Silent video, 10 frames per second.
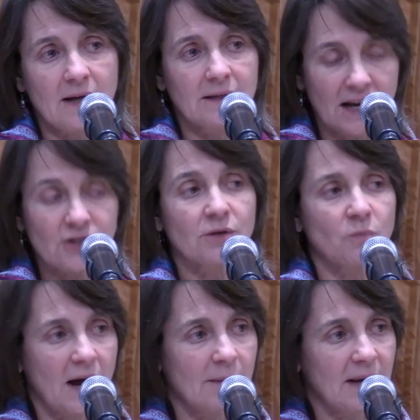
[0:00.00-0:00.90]

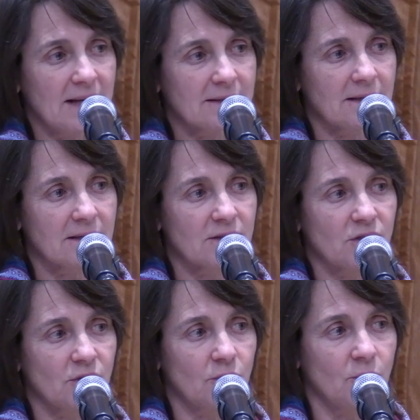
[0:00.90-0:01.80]
nationwide basis
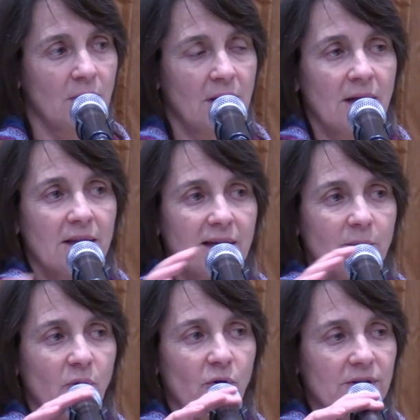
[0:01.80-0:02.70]
to the
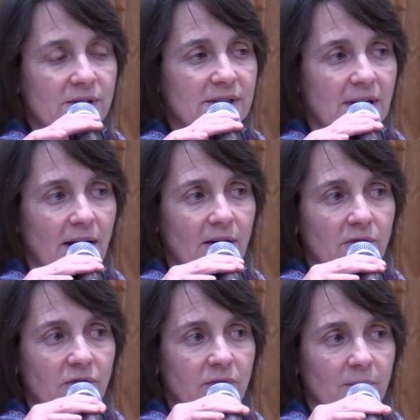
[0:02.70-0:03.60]
importance
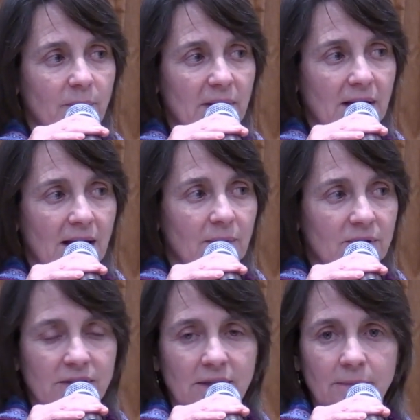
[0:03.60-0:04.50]
of being able
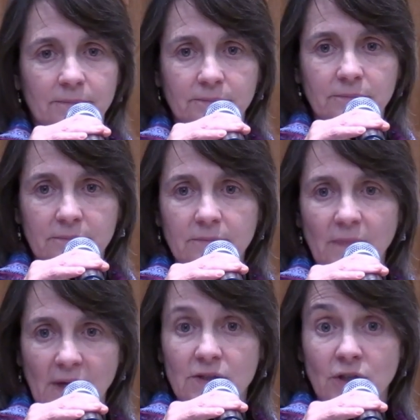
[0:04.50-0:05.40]
to
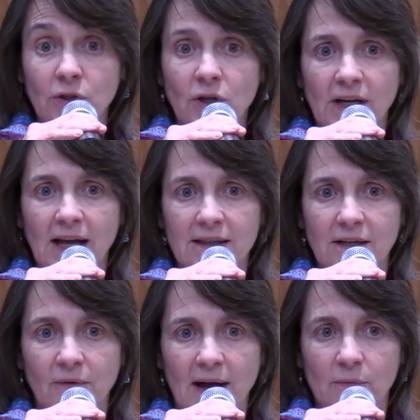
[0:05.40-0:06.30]
look at the
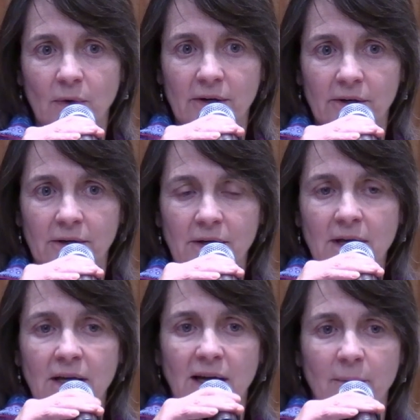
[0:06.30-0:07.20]
groundwater
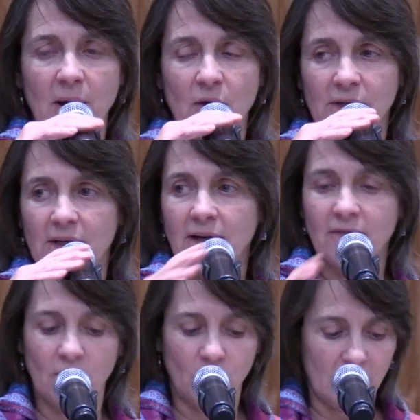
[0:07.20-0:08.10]
component of
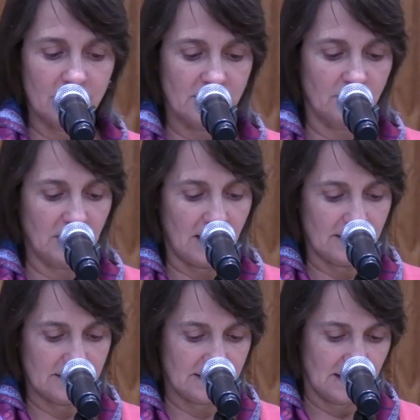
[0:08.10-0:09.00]
our water
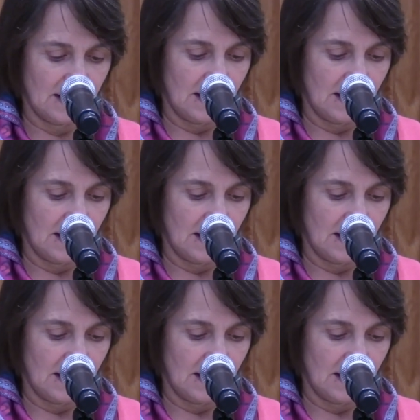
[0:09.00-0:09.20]
supplies.